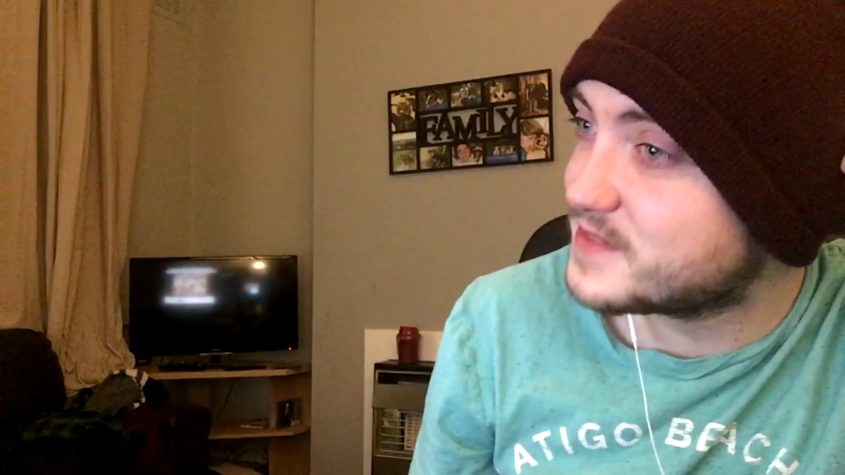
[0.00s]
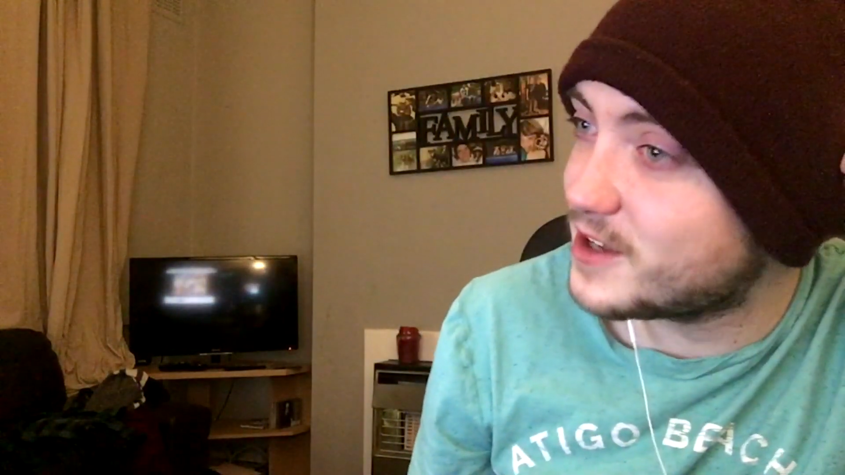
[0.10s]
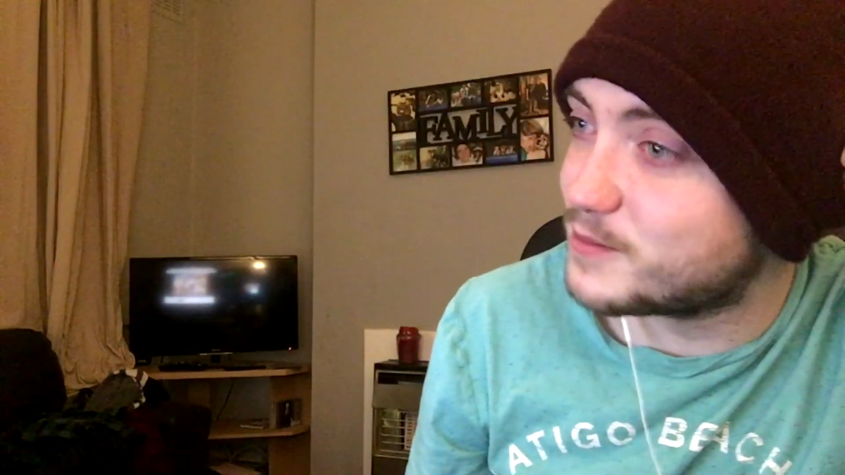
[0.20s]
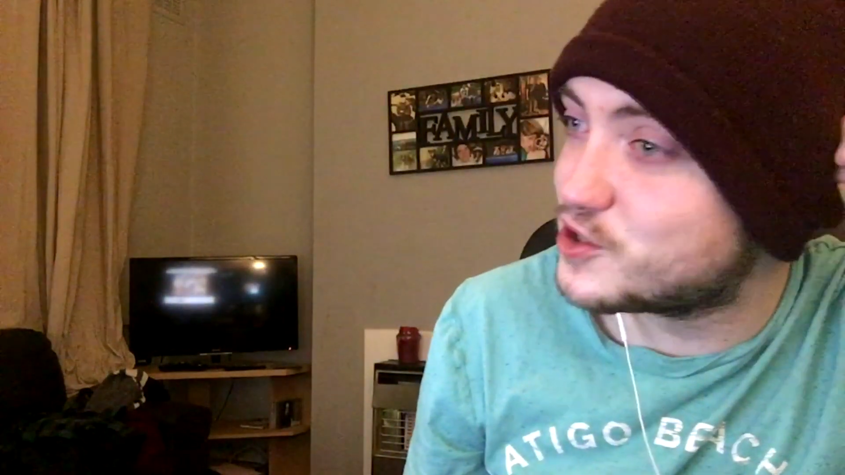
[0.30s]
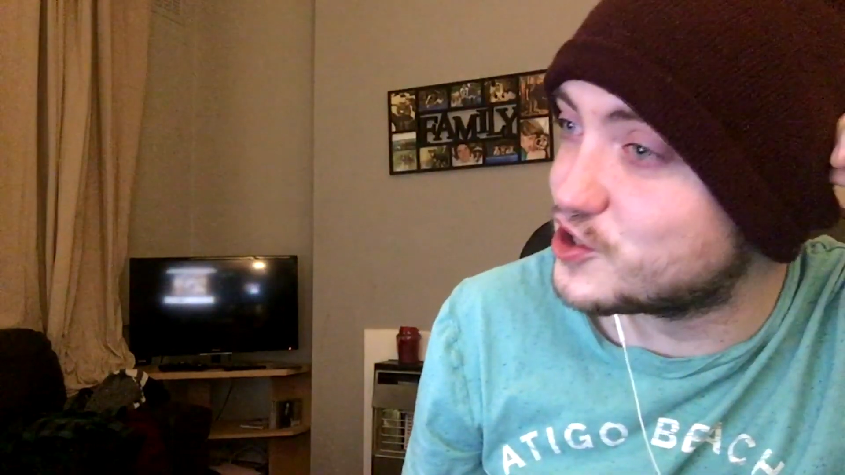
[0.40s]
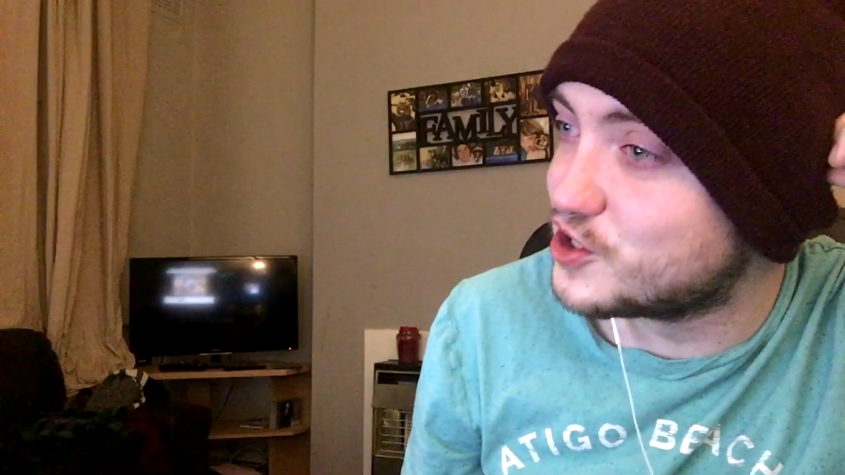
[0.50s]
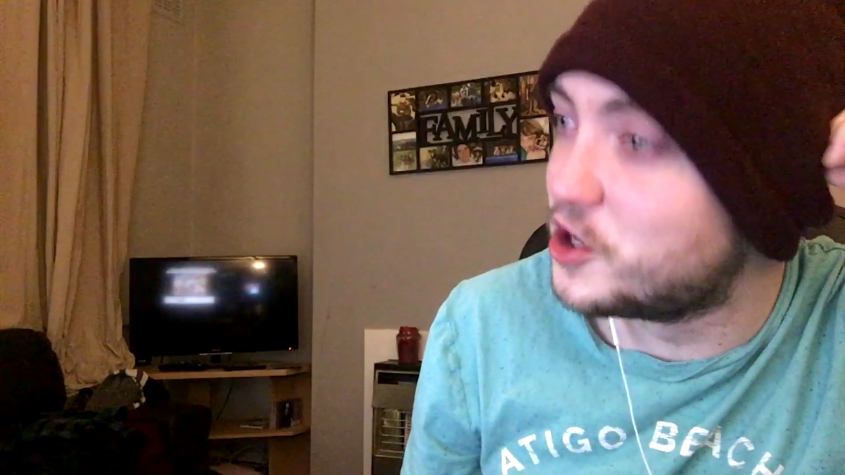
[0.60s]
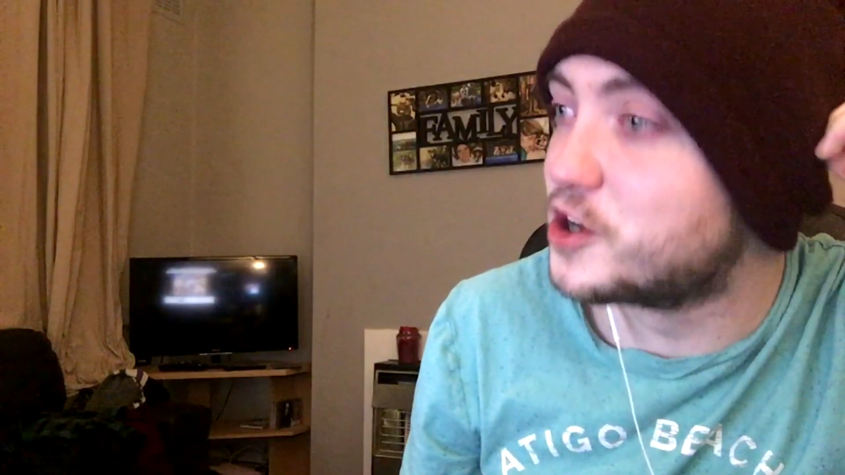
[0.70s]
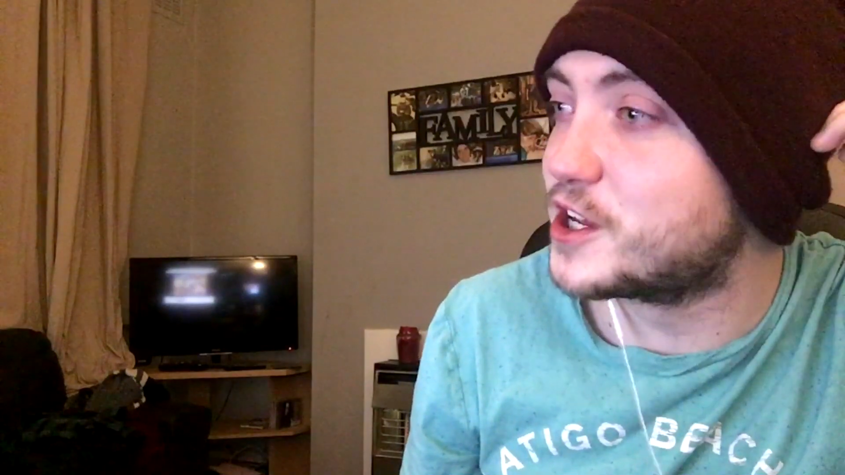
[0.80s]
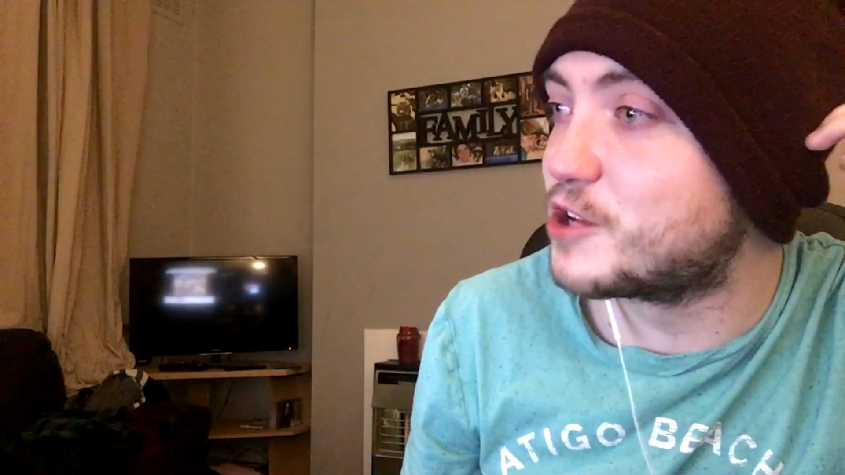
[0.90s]
I'm such an
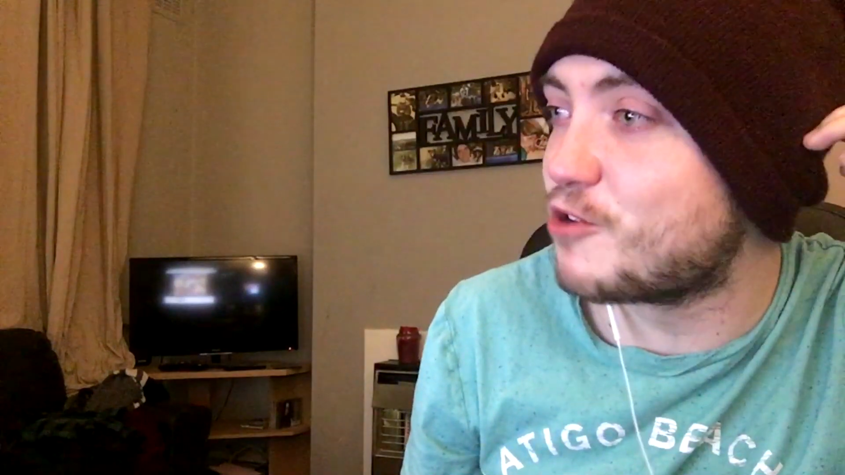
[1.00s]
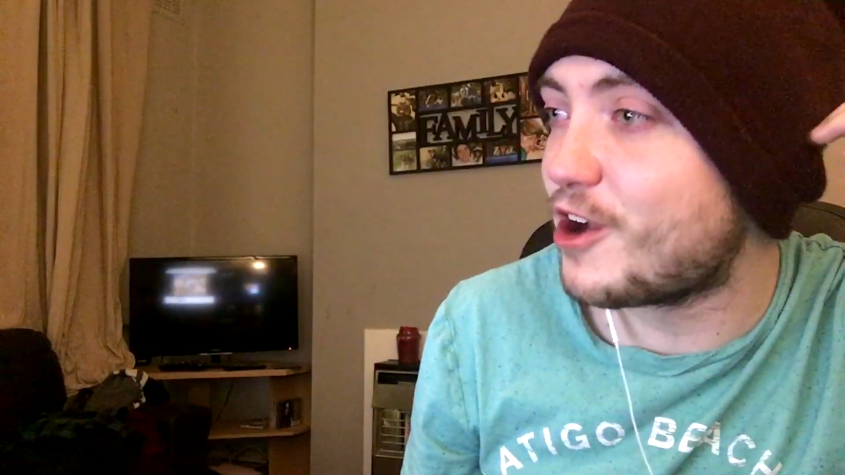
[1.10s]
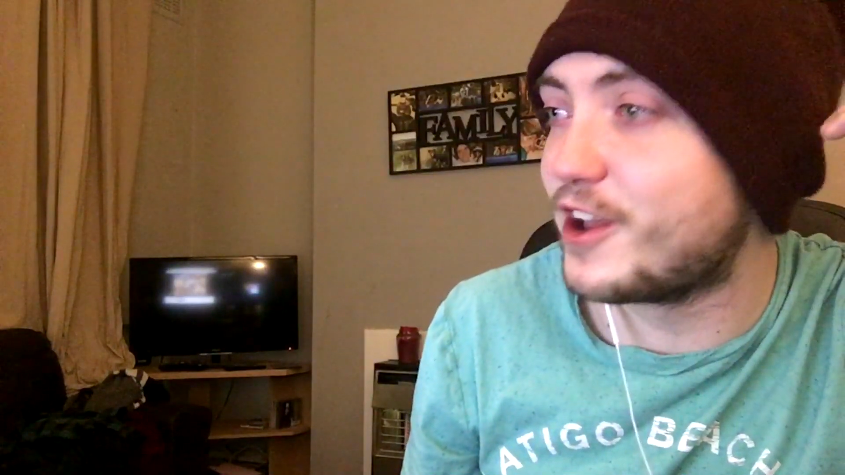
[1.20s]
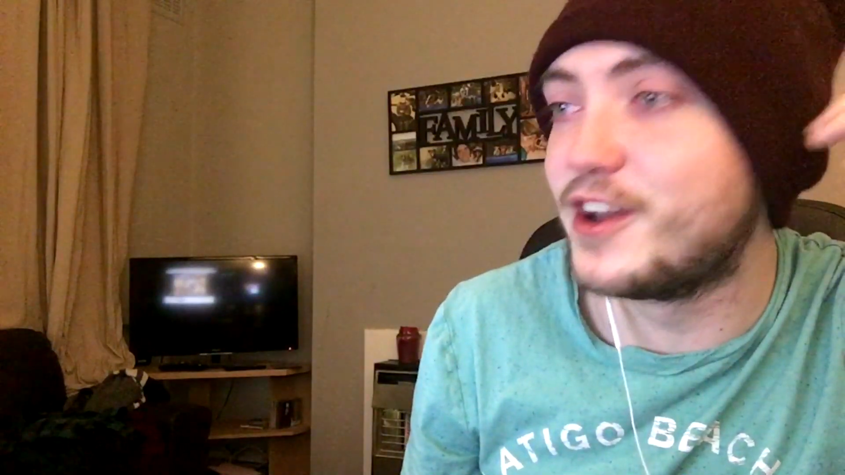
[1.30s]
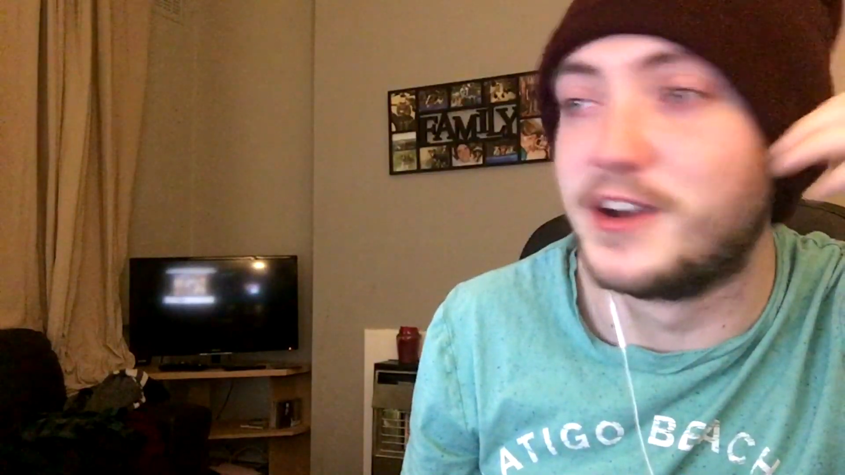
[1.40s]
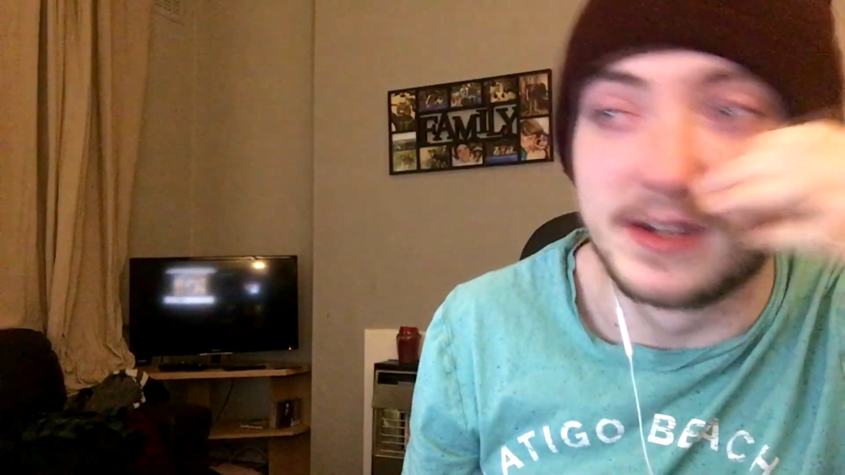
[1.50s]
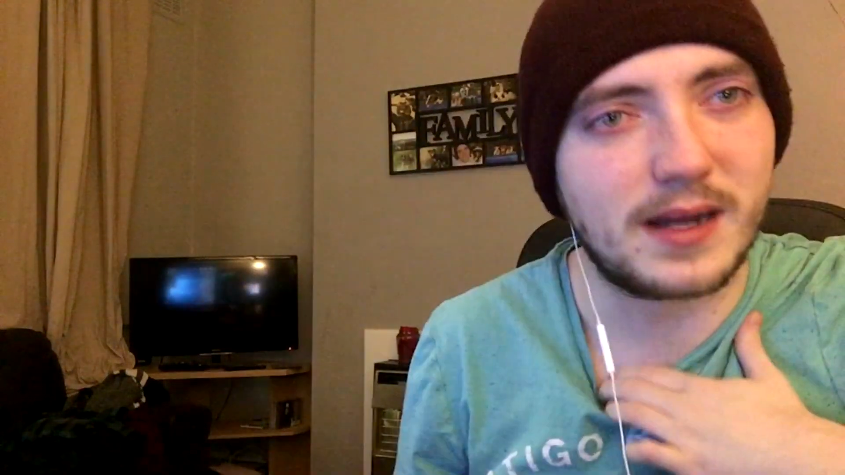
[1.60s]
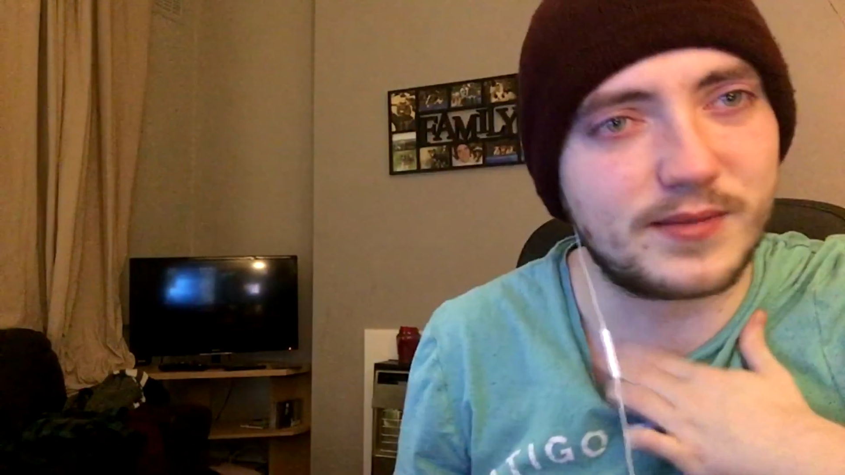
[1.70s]
ugly crier.